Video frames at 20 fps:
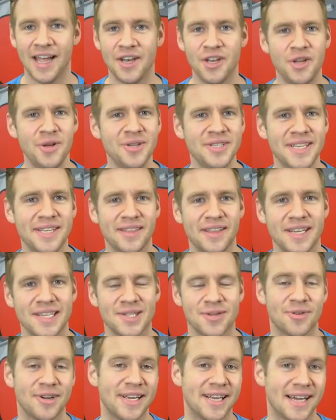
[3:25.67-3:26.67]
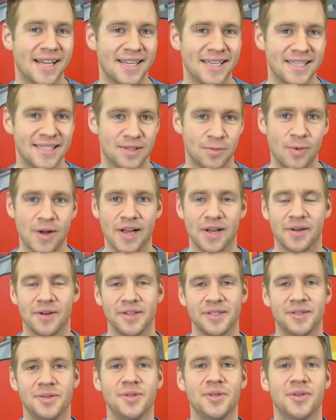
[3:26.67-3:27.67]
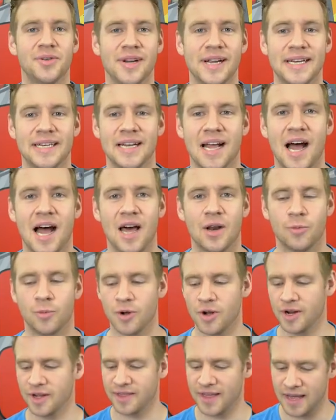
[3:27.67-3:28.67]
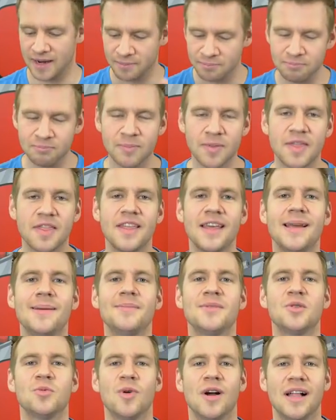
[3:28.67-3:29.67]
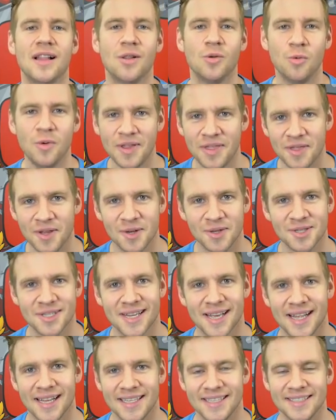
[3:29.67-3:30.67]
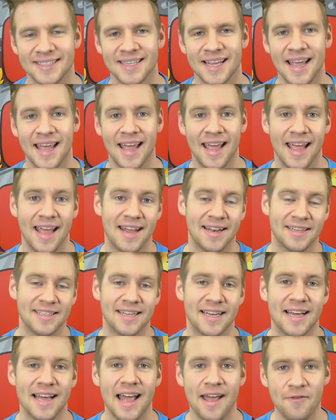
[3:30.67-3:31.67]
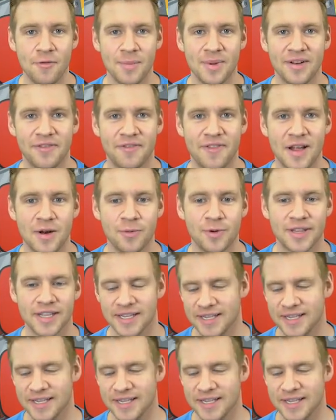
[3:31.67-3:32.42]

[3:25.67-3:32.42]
and using these three colors, we're going to create an artwork that themes well with those colors and have a bit of fun with